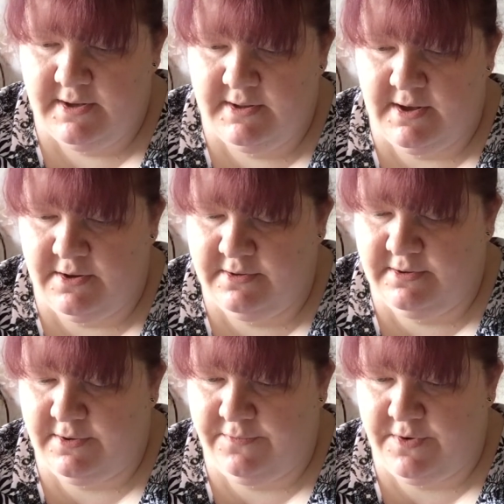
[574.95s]
So
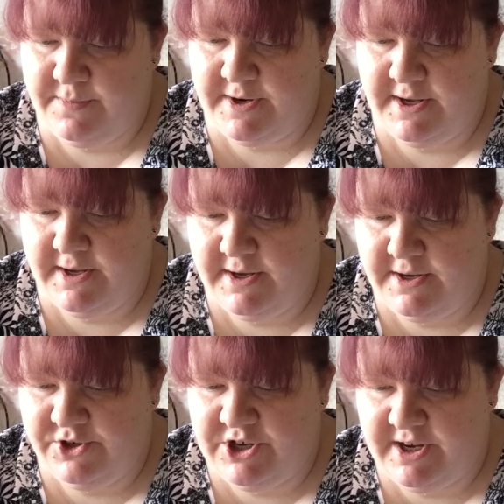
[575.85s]
also from Nikki
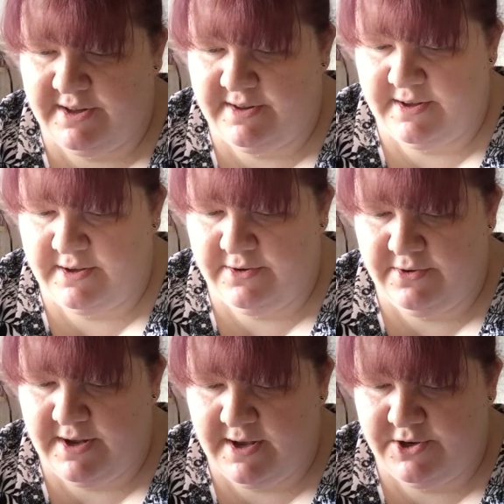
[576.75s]
at Charting
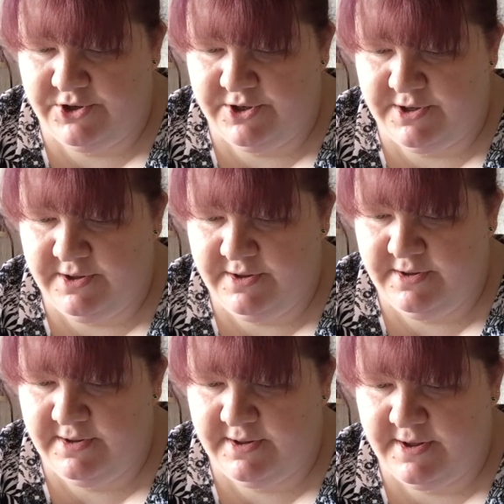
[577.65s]

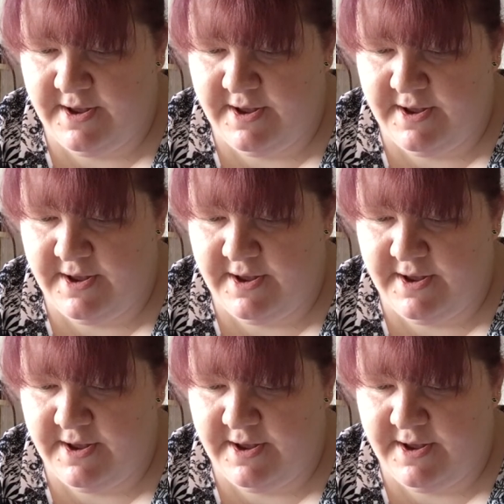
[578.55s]
Creations.